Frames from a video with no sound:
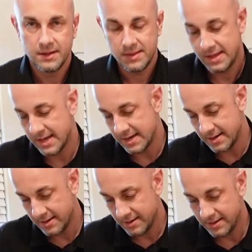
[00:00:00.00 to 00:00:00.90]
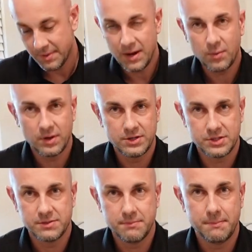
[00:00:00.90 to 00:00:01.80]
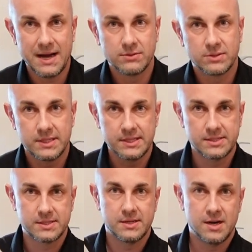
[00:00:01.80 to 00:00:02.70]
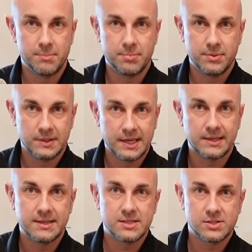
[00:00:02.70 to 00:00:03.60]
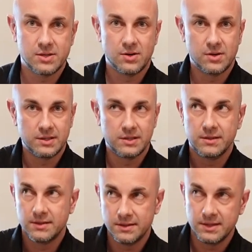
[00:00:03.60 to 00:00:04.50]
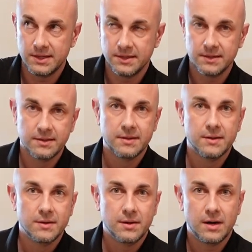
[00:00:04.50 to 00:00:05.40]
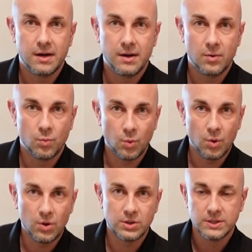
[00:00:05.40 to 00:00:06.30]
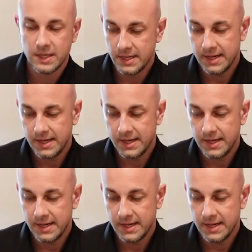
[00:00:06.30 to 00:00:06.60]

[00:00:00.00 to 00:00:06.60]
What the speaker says: then you might want to just mount these up like this on the wall,